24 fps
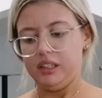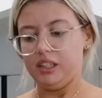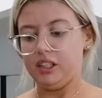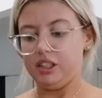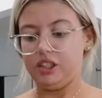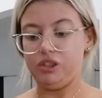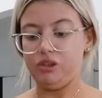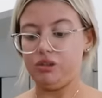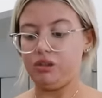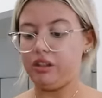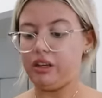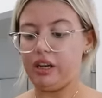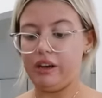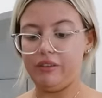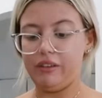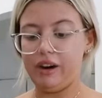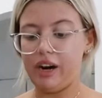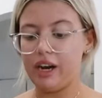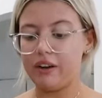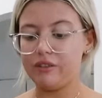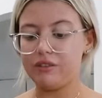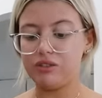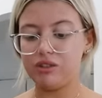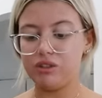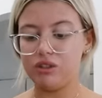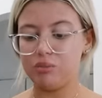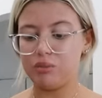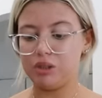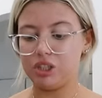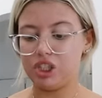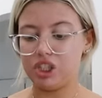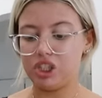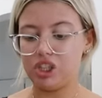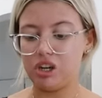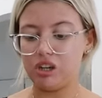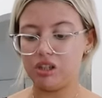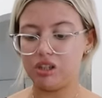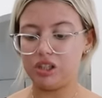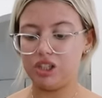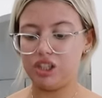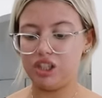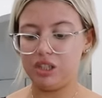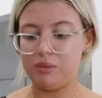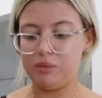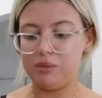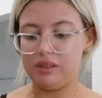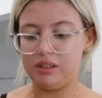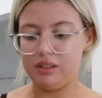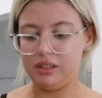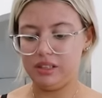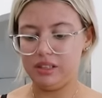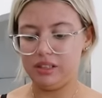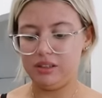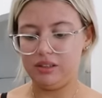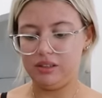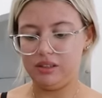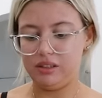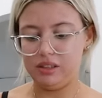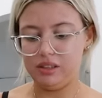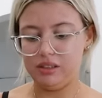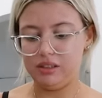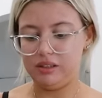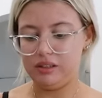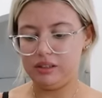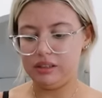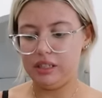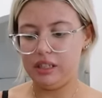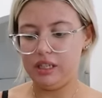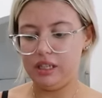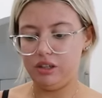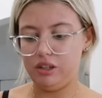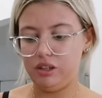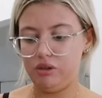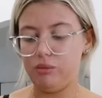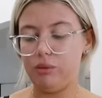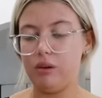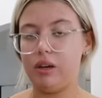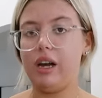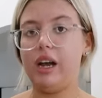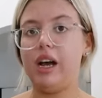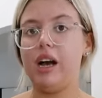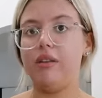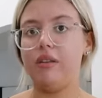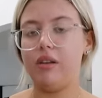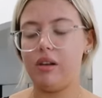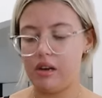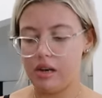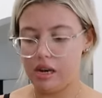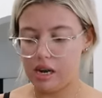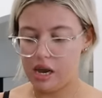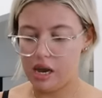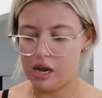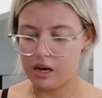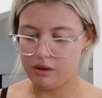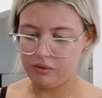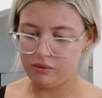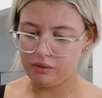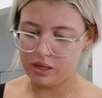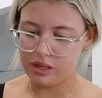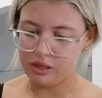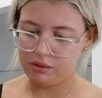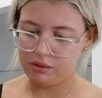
Because you can never have too much chocolate chips in this, just saying. You wanna have a lot of